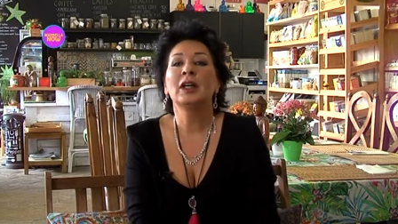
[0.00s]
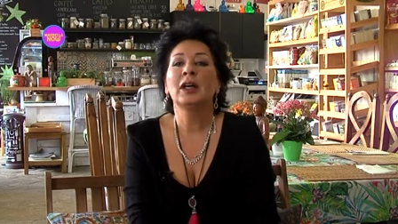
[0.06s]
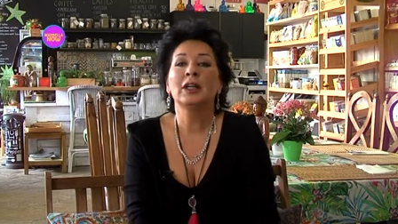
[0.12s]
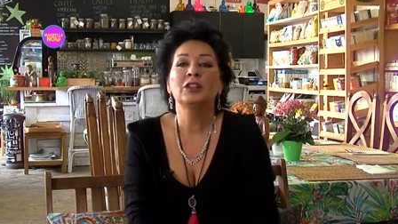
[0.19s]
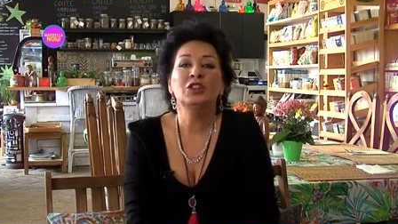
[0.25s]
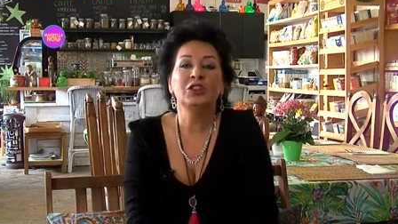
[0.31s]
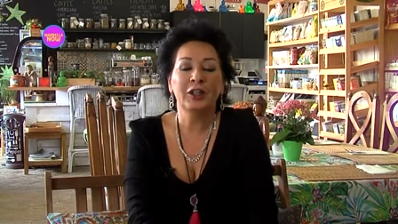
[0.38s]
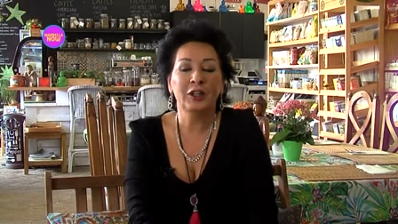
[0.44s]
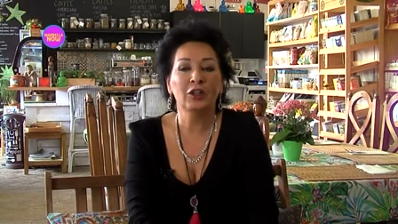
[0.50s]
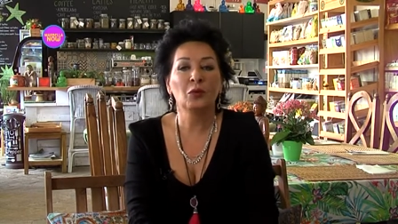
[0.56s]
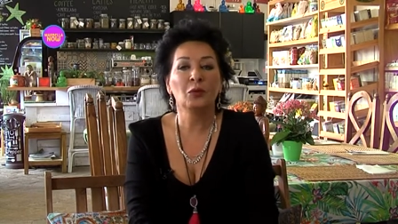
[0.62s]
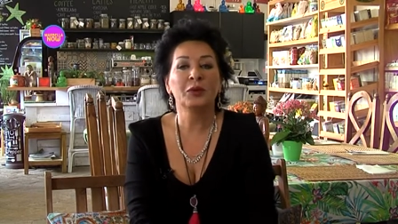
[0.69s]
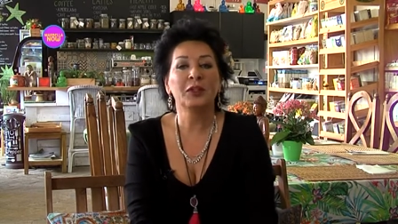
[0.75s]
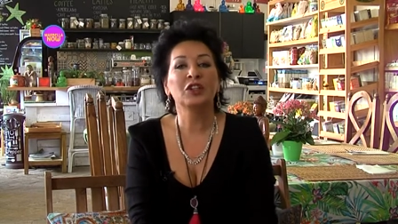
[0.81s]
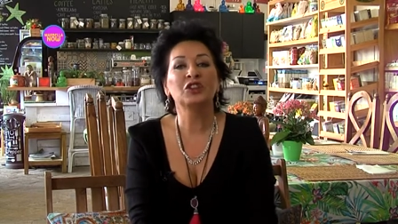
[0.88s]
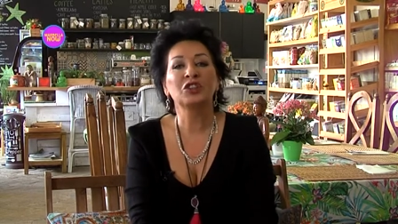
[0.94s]
and you get
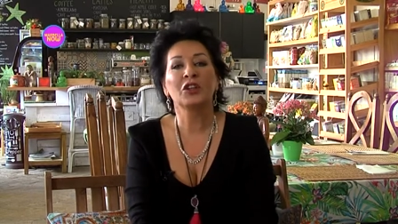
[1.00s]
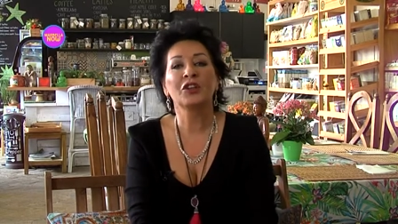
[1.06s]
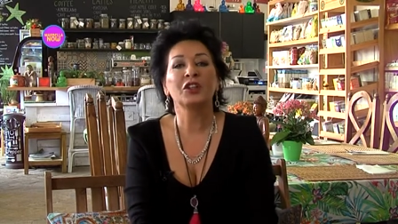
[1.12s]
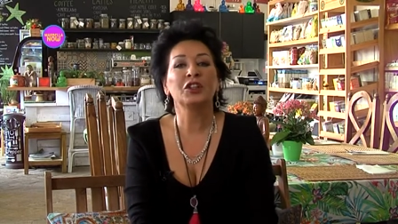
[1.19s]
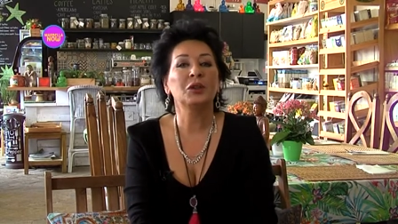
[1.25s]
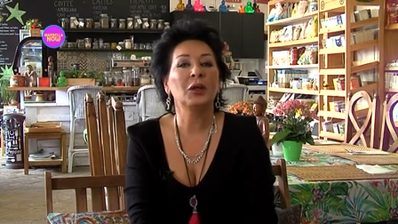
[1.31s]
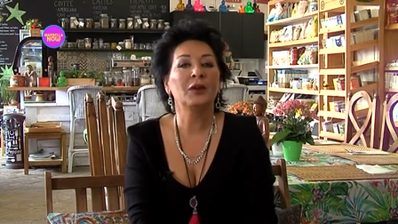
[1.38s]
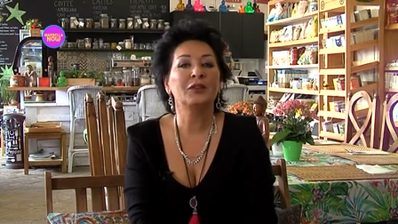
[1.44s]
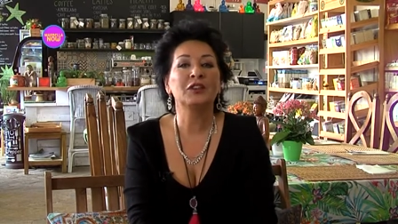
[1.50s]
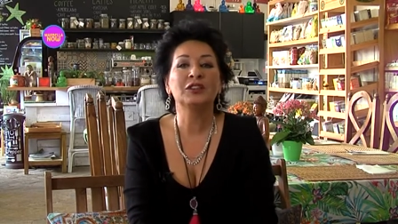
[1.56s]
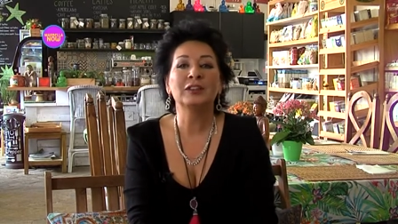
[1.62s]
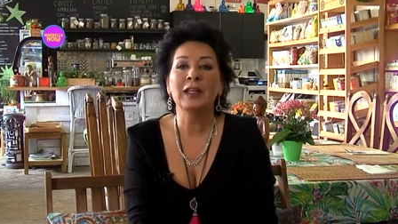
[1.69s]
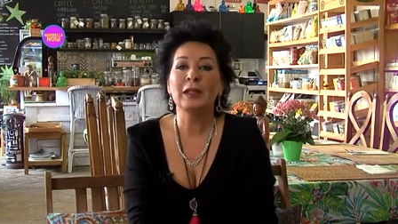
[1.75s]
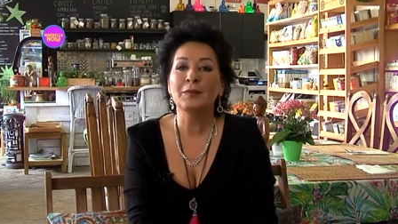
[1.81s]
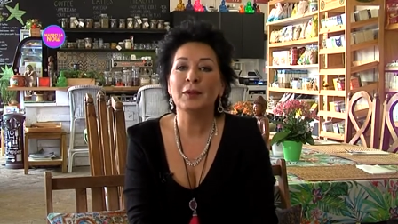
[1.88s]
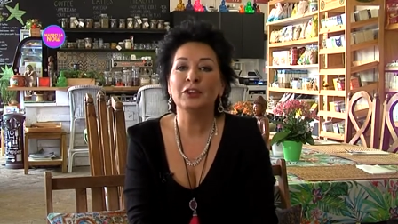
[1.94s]
on with each other, you have the
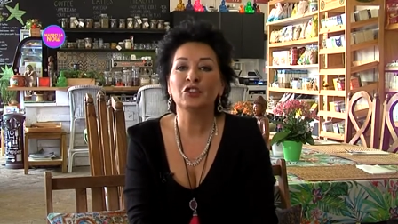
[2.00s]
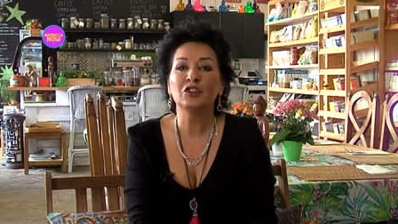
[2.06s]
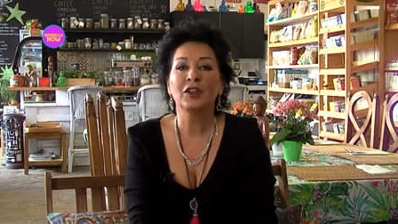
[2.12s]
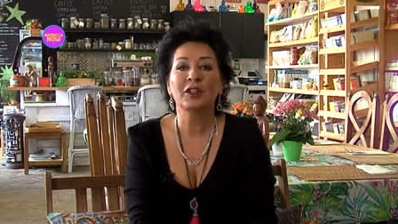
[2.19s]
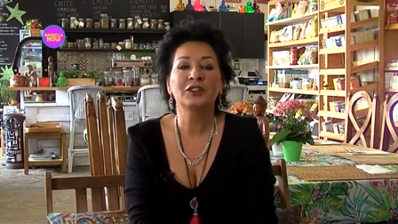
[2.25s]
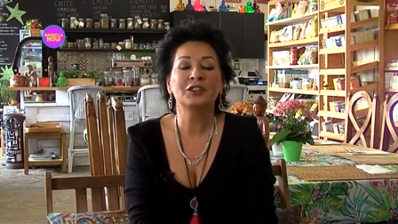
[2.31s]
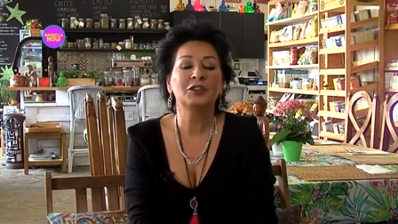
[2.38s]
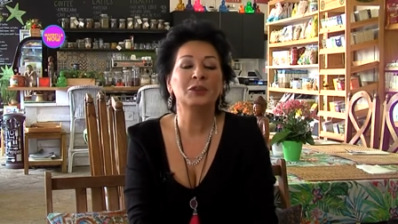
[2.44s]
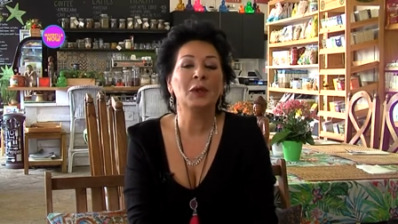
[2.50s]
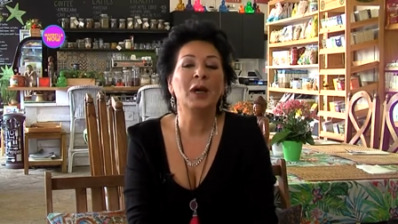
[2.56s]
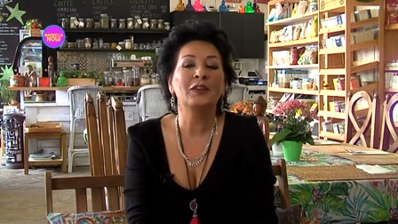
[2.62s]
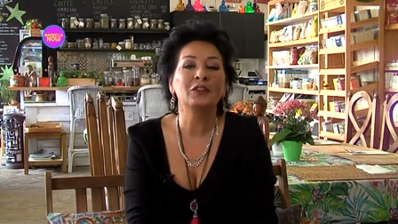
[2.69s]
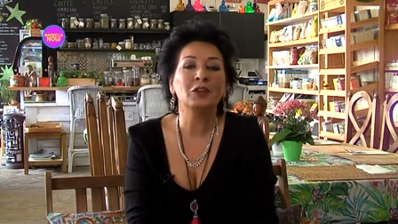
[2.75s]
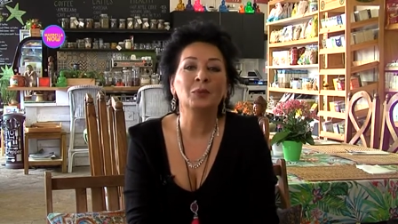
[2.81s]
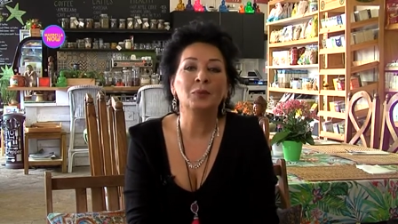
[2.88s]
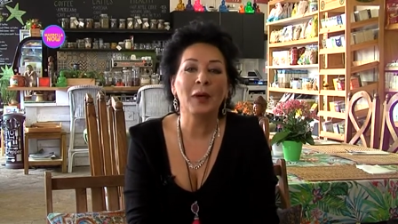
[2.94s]
same interests, you
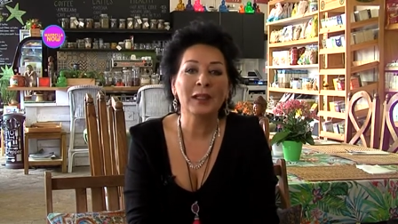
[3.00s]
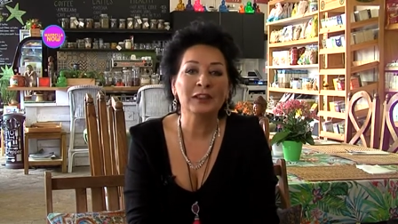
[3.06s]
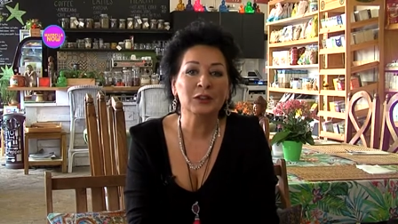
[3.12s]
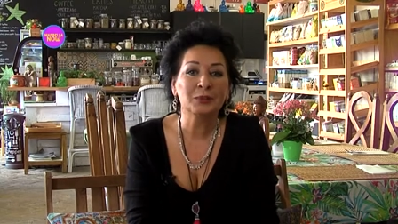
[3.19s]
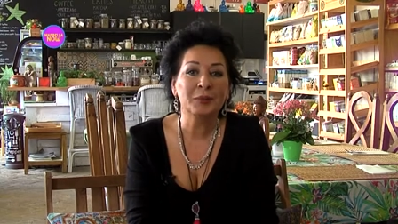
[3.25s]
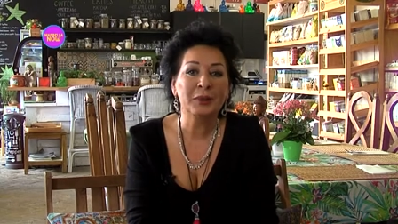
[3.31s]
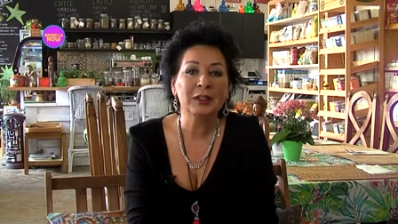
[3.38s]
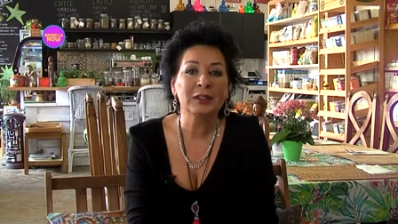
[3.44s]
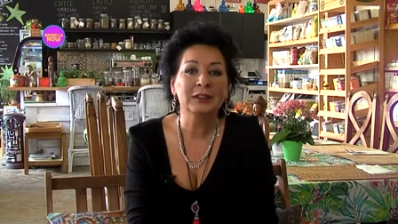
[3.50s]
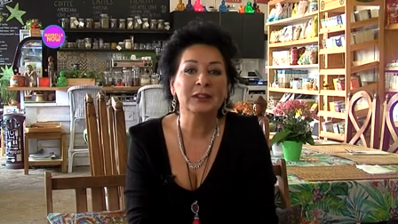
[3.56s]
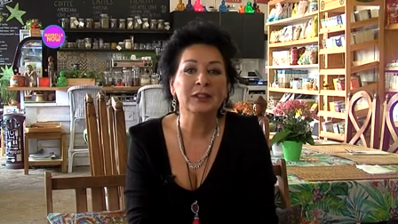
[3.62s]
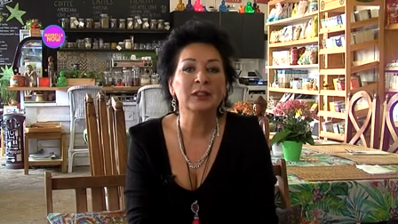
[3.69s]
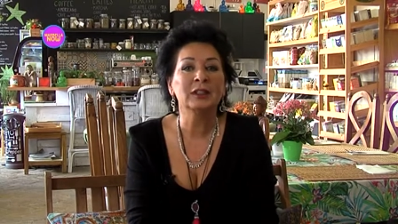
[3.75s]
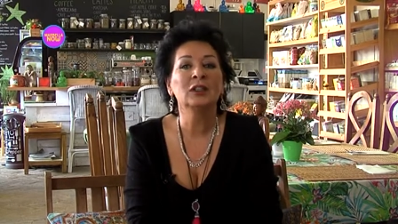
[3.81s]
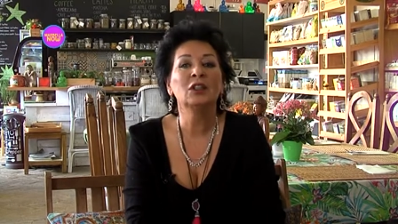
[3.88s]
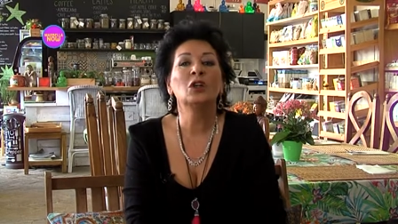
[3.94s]
have
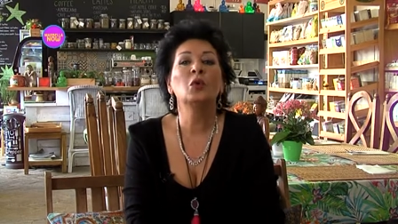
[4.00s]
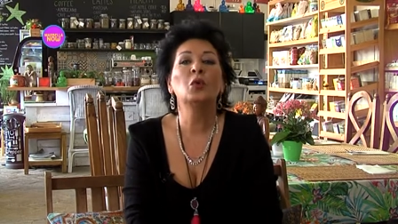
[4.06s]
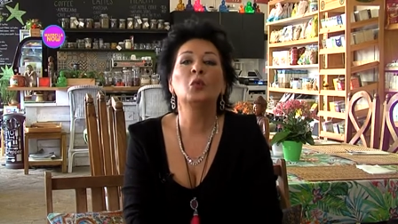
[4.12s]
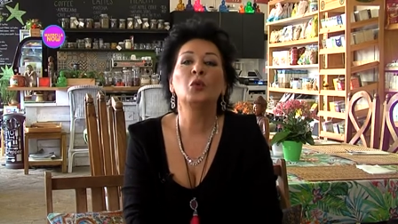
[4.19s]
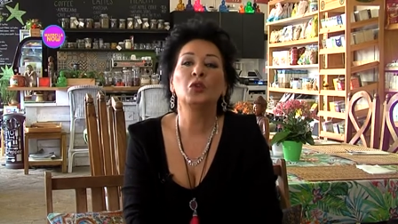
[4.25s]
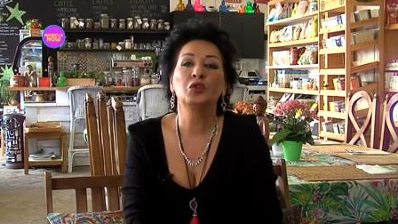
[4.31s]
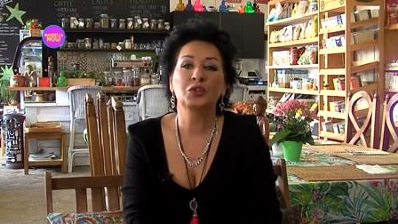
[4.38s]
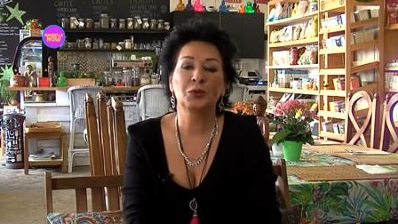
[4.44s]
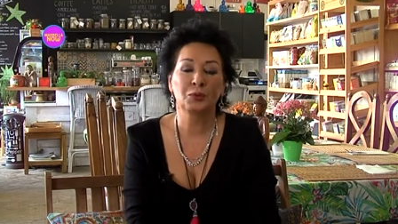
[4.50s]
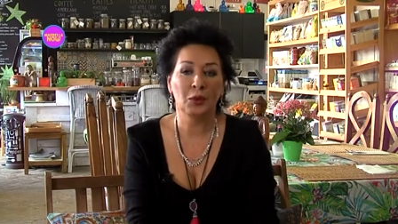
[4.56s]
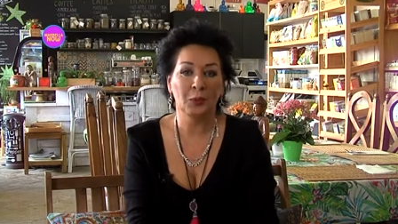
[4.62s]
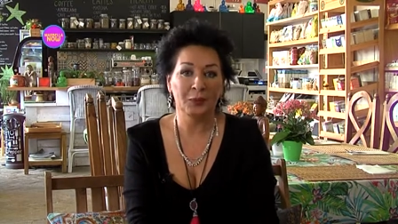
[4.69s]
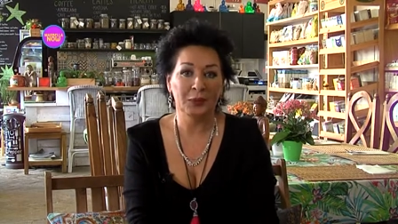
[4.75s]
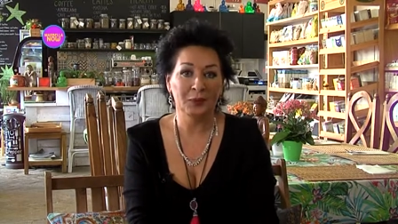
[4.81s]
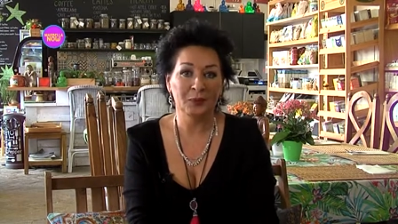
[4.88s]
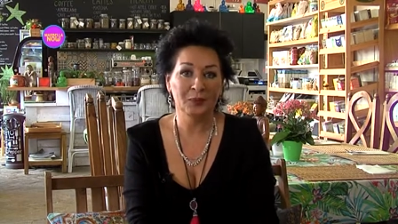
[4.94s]
compatibility, what's the
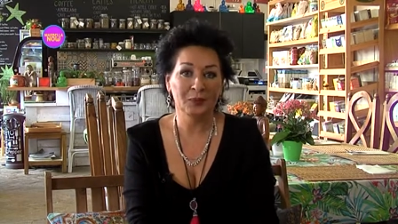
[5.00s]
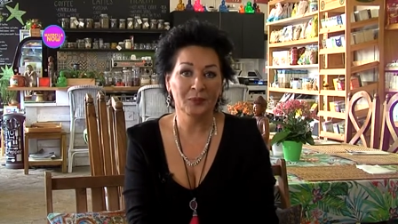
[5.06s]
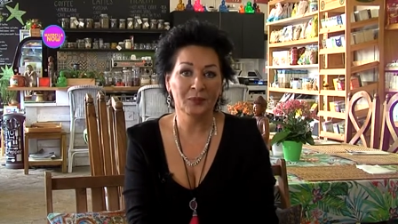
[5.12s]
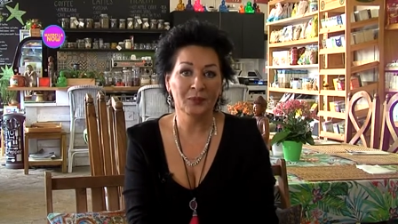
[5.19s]
problem?